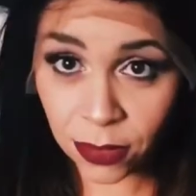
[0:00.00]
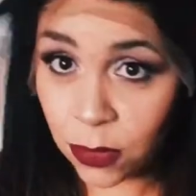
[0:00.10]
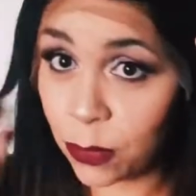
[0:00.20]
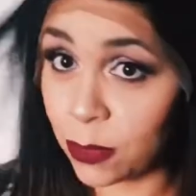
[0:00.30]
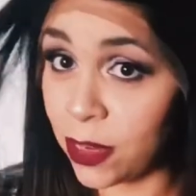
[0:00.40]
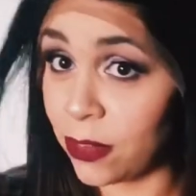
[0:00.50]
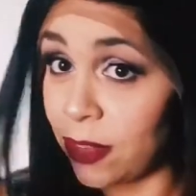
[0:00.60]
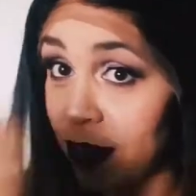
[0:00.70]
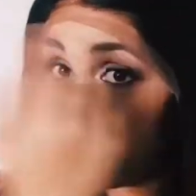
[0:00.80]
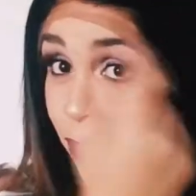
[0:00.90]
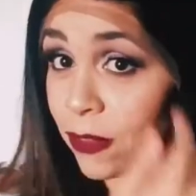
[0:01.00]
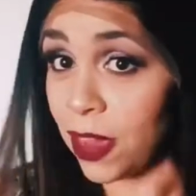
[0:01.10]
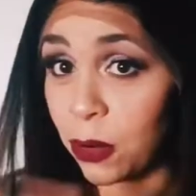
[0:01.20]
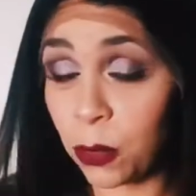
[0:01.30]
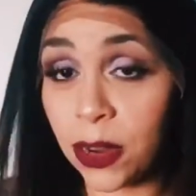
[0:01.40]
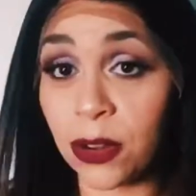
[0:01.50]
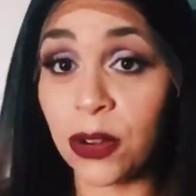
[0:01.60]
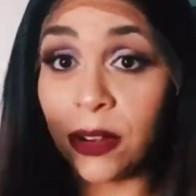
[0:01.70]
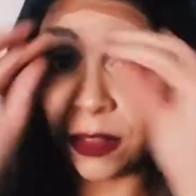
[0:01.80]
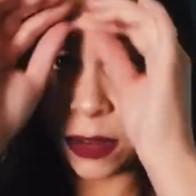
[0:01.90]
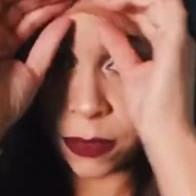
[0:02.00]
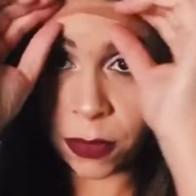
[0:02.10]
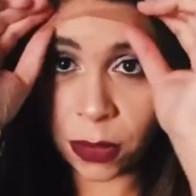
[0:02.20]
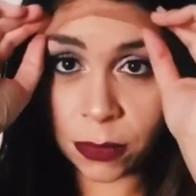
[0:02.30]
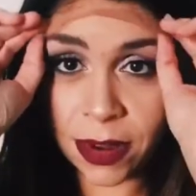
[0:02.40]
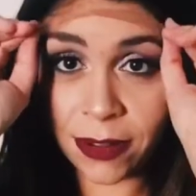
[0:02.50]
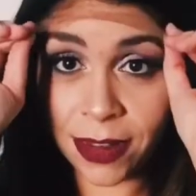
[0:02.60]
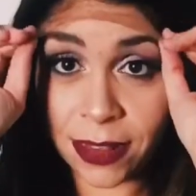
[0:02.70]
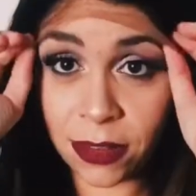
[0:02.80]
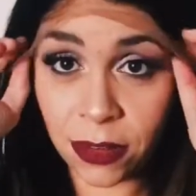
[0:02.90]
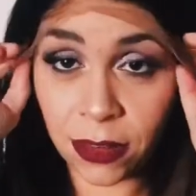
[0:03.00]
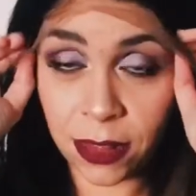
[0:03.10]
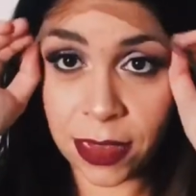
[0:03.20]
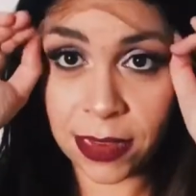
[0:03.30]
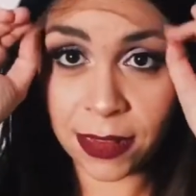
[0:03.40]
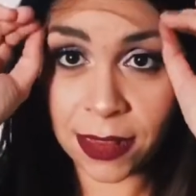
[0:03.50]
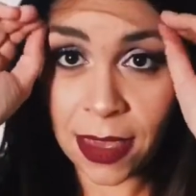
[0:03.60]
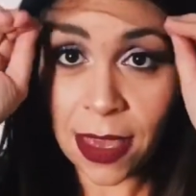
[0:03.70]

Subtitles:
So when you see all that weird stuff all around, it's just the lace.